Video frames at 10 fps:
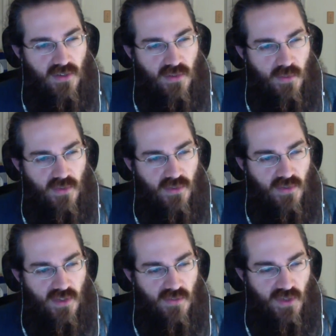We're still trying to
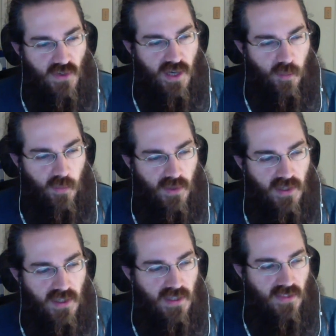figure out, but
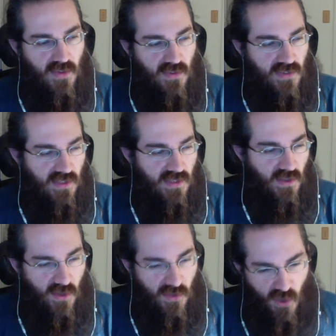there's
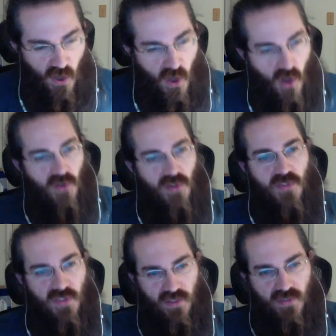they're called as
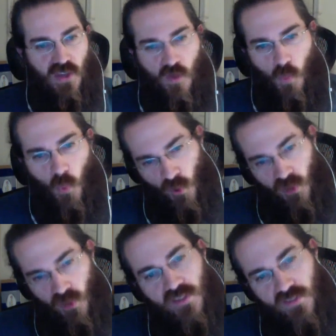these
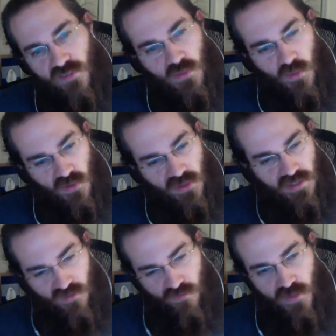wardens who are
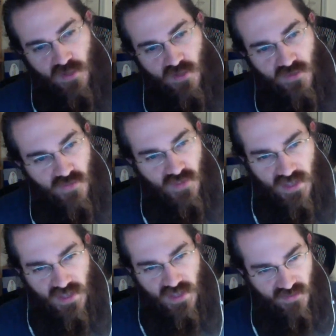defenders of the
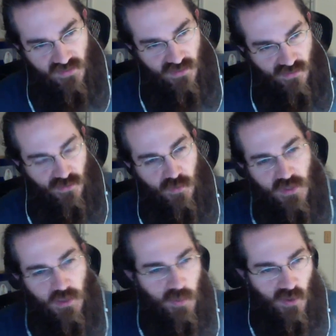galaxy from
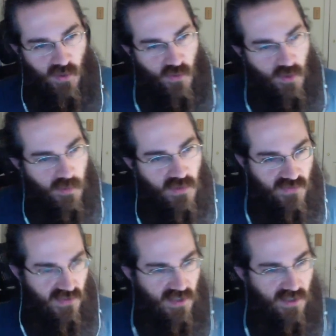paranormal
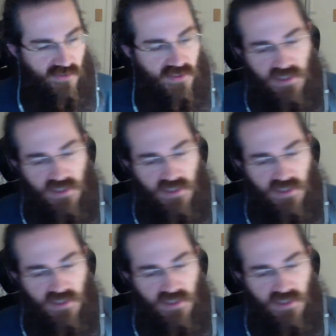stuff.